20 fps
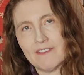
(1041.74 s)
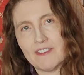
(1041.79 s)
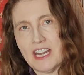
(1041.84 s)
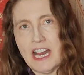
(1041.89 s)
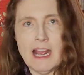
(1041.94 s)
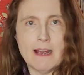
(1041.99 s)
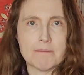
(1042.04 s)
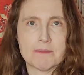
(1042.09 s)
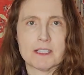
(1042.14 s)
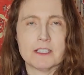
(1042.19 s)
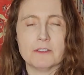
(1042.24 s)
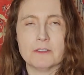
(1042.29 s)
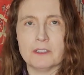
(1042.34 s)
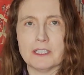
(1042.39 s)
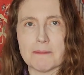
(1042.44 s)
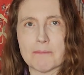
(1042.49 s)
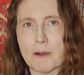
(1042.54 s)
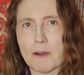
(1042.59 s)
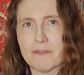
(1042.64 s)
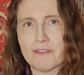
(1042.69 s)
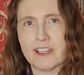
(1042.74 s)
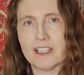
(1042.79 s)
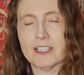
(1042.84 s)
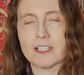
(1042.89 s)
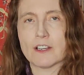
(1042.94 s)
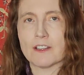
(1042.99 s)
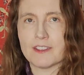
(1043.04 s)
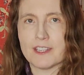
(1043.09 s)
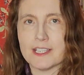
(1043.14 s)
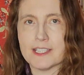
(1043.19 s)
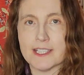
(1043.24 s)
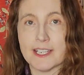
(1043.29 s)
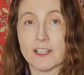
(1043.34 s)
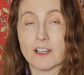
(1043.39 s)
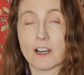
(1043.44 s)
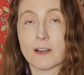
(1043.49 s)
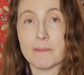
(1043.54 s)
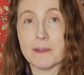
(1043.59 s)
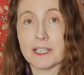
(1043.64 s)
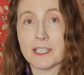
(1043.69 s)
absolutely perfectly authentic
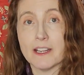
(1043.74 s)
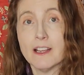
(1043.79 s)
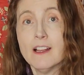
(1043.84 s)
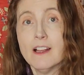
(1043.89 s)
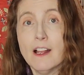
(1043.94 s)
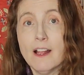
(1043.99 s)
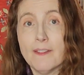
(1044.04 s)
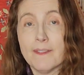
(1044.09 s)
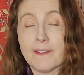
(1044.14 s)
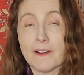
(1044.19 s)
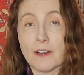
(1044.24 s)
garment, they're